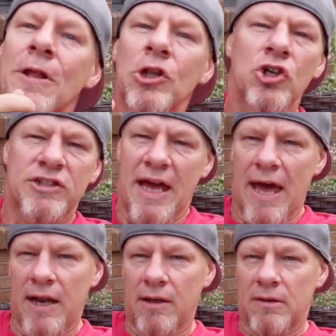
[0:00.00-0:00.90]
looked
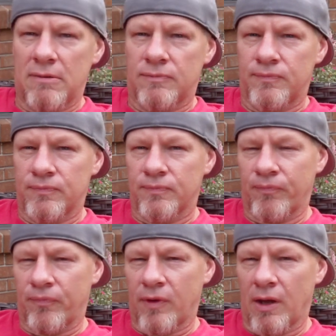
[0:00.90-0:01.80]
at it,
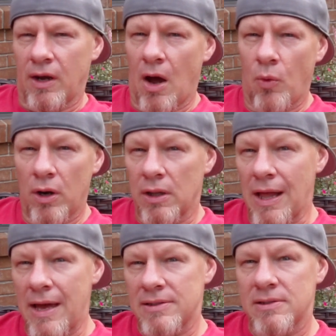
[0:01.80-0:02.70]
and I wear
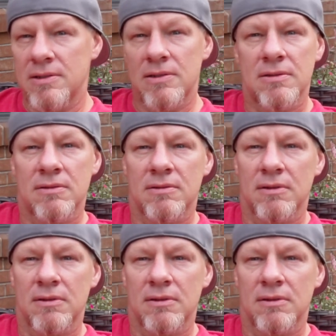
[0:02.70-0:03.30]
glasses.